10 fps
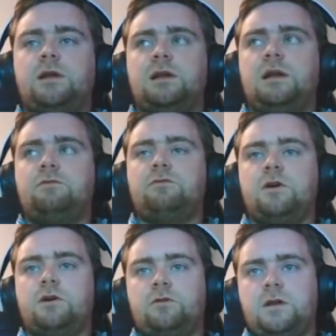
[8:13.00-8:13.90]
a lot
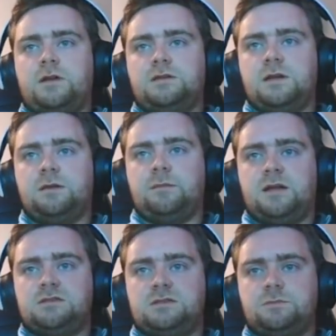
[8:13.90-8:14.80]
further right than I
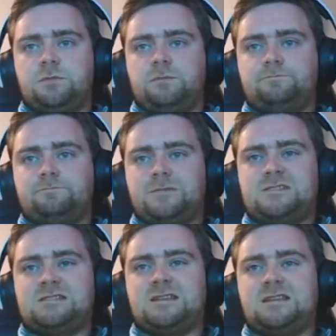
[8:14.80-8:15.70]
imagined, but as I
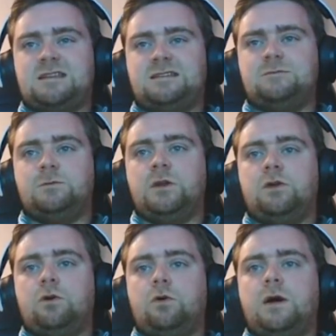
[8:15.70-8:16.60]
said, with
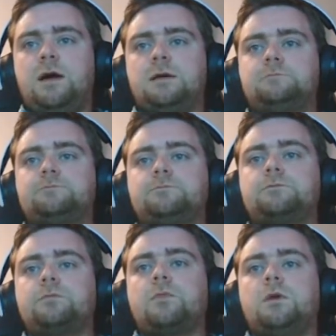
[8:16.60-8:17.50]
no
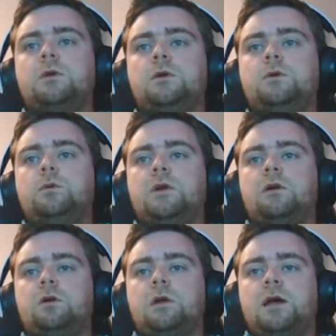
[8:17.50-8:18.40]

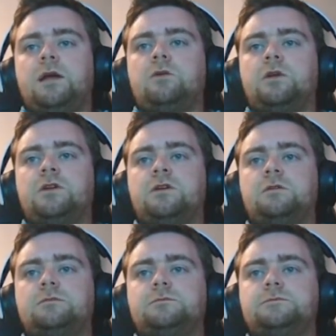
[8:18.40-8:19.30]
lie grid, you're
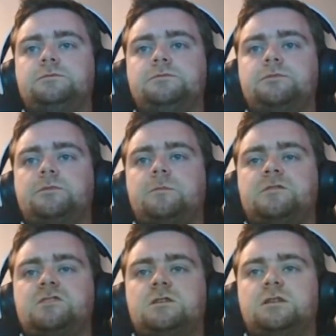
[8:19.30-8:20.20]

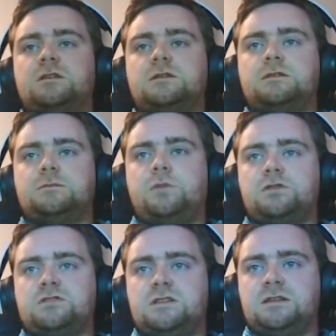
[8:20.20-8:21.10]
sort of
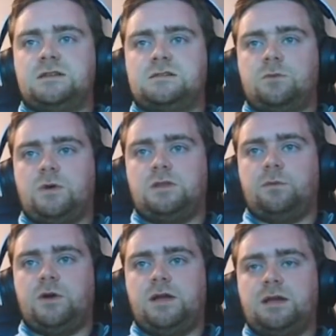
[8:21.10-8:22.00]
puzzled as to what the
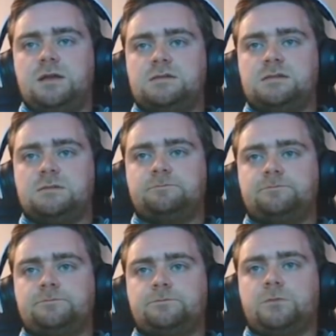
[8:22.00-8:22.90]
break is,
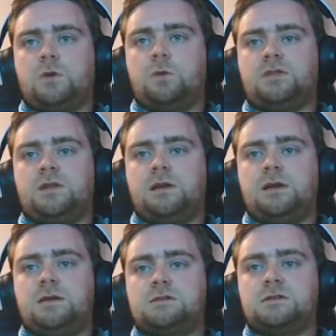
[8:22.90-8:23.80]
or what the lie
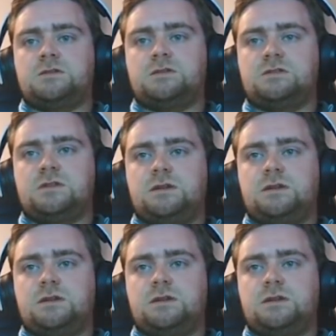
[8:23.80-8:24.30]
is, I should say.